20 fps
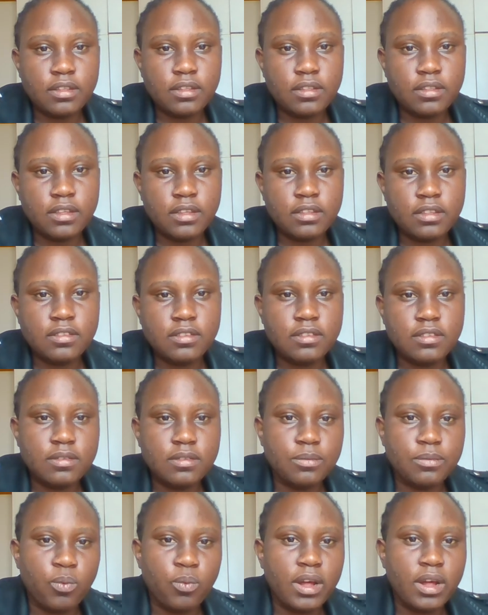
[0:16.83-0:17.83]
it's
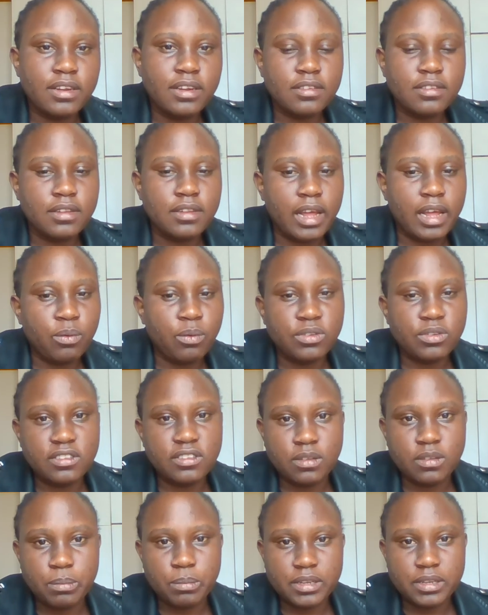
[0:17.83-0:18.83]
one language
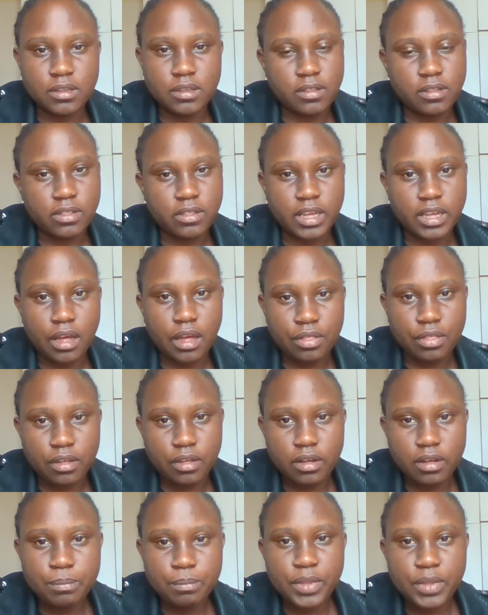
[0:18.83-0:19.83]
isn't better than the other,
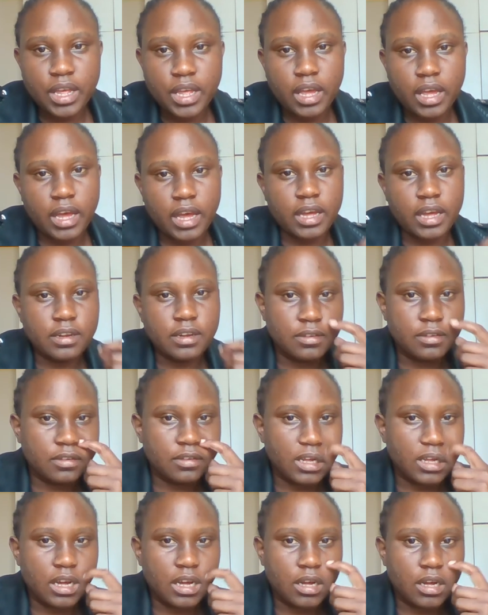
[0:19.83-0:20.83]
and
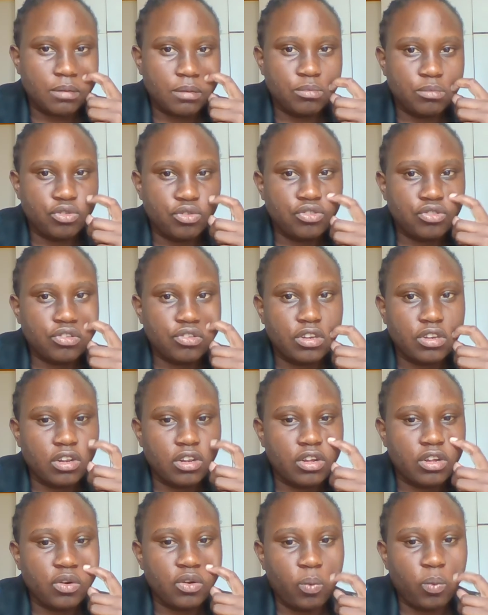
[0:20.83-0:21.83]
you should
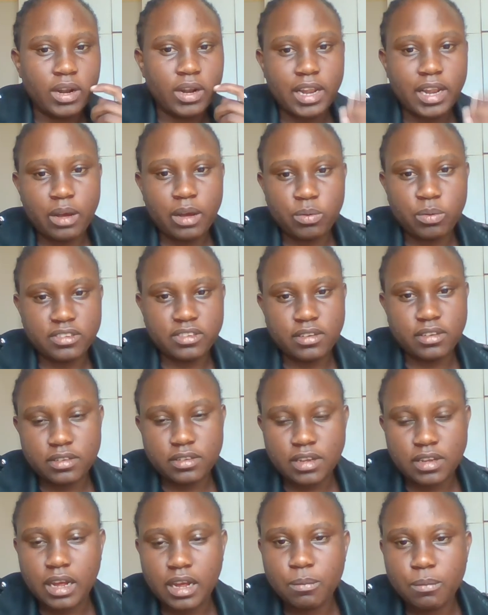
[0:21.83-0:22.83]
learn one language at a
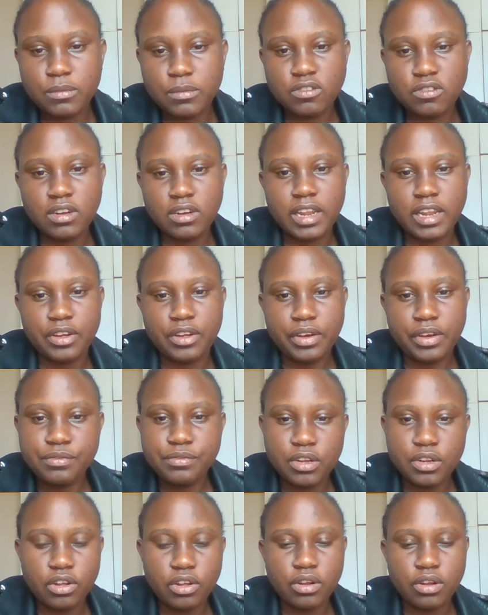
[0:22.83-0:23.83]
time. It's not like you have to
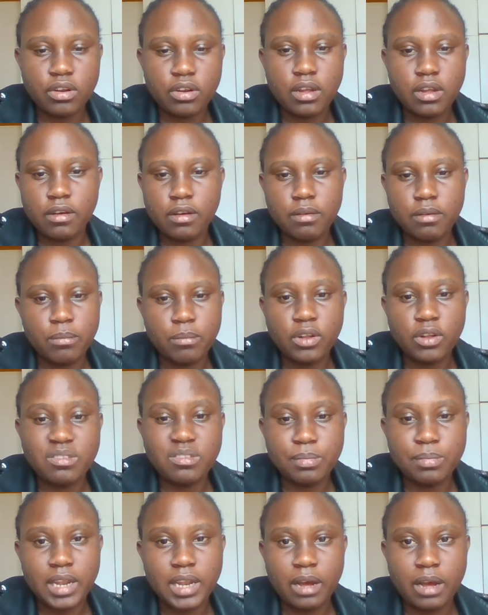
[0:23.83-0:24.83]
learn
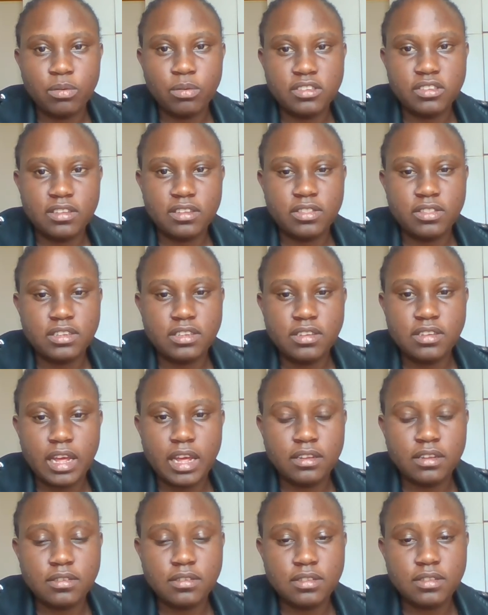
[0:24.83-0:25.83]
multiple languages at
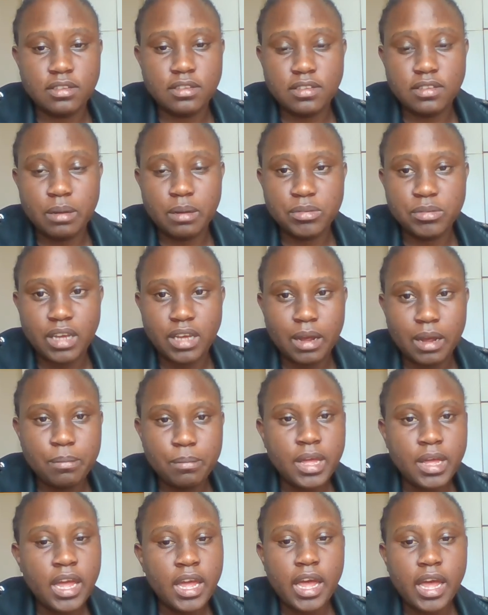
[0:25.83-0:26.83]
the same time.
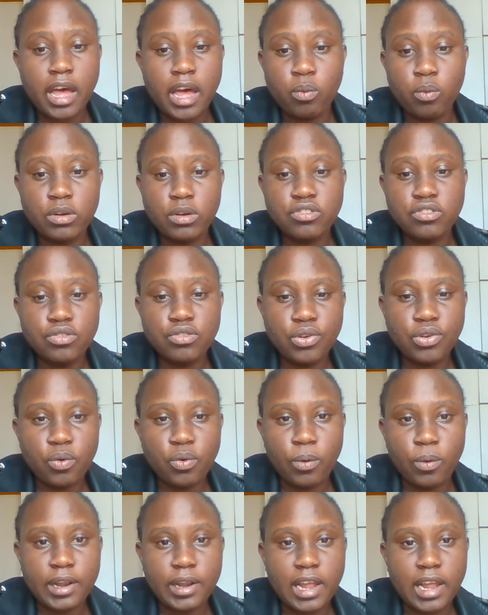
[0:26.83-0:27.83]
And once you know
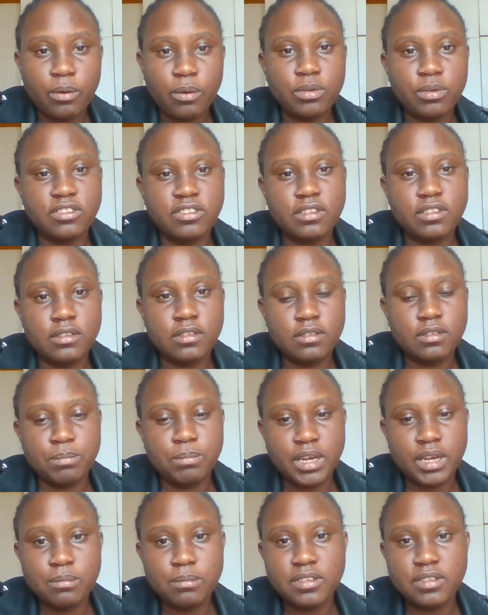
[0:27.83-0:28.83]
one language, it
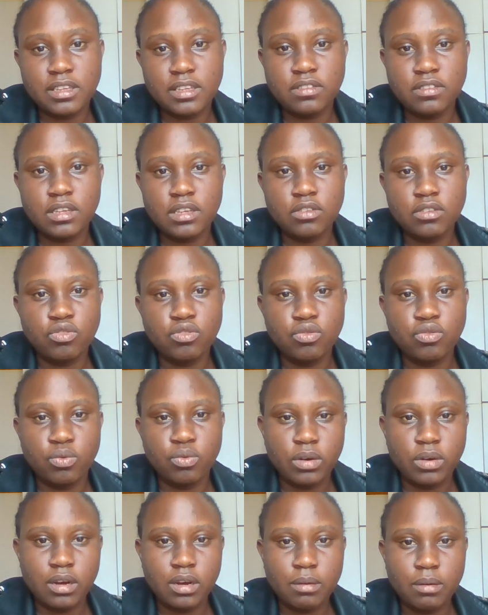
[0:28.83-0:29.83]
becomes easier to
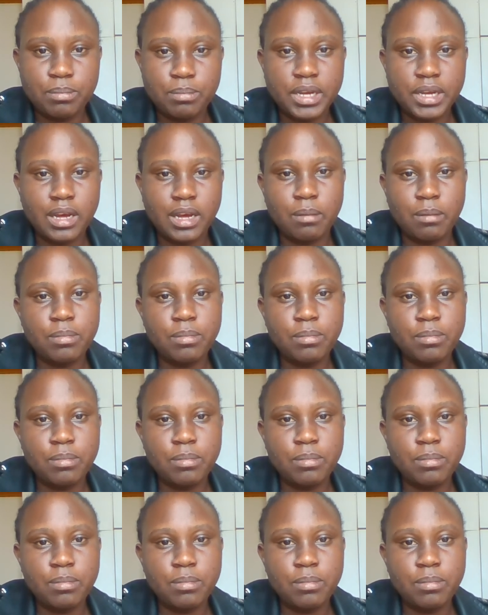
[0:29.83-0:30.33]
pick up